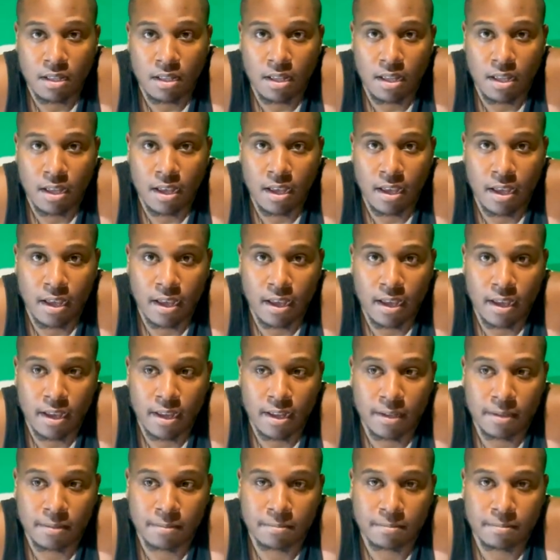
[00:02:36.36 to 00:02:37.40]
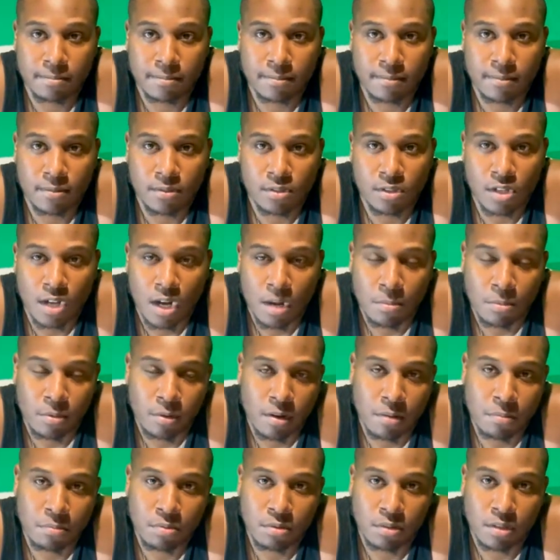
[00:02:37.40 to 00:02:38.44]
And Ja
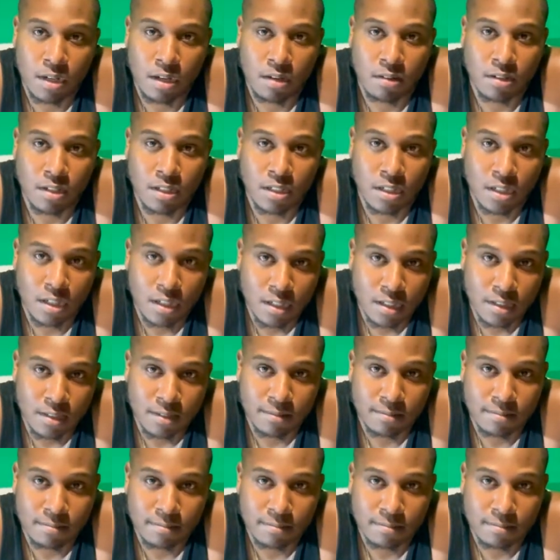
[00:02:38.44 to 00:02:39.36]
Morant put out a gun.